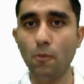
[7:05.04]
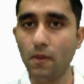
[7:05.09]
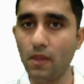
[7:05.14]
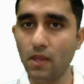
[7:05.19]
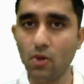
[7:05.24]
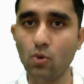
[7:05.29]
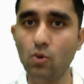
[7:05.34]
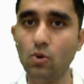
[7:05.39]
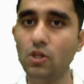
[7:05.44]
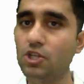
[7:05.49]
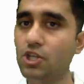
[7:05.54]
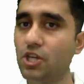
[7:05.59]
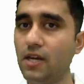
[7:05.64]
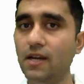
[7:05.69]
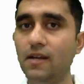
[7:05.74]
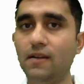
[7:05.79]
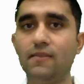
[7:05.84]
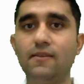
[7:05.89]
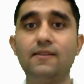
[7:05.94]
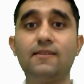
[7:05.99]
open the Google
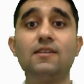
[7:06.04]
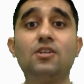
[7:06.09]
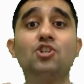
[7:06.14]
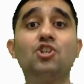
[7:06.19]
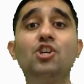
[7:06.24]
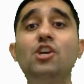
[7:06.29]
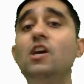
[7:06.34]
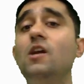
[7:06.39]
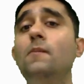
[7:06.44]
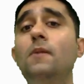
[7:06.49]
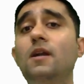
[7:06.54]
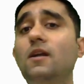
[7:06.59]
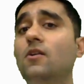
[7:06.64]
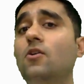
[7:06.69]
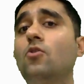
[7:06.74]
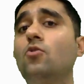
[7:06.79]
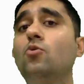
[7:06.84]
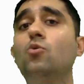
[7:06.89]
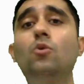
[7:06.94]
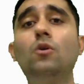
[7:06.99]
Sheet. There's a share button
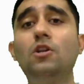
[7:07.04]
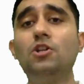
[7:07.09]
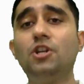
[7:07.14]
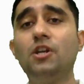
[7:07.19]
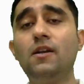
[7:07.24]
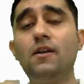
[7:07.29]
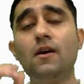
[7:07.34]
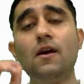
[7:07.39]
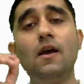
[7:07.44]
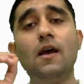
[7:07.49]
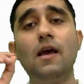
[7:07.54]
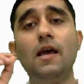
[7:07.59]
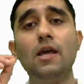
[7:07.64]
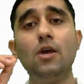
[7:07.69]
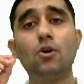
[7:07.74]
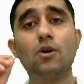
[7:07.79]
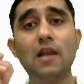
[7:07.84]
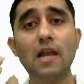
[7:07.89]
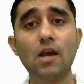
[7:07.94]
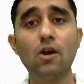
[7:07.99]
on Google Sheet.
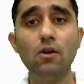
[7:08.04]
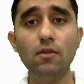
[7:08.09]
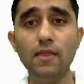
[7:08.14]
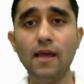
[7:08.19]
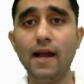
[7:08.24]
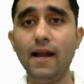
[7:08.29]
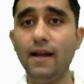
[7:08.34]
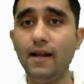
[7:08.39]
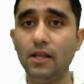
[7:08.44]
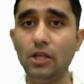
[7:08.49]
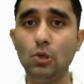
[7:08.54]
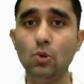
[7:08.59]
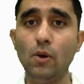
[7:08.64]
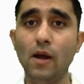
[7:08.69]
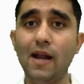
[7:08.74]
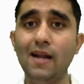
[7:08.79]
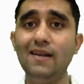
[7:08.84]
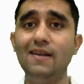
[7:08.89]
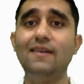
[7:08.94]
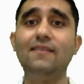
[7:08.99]
You click on that, you
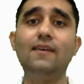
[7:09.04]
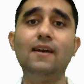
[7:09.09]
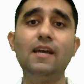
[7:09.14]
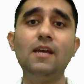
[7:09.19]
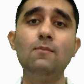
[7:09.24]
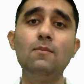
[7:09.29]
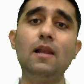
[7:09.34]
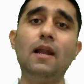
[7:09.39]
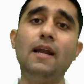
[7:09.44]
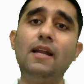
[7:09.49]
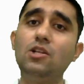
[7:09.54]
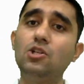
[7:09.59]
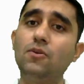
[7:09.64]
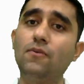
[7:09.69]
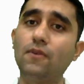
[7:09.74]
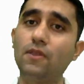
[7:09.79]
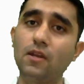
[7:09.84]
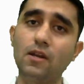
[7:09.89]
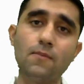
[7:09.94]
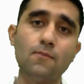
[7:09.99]
enter the email I Ds
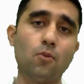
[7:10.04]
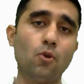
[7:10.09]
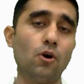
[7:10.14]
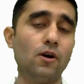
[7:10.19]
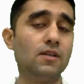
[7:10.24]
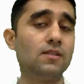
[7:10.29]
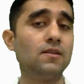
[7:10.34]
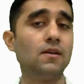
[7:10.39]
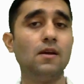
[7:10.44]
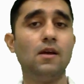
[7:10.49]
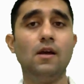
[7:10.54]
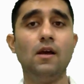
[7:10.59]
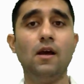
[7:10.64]
of other employees.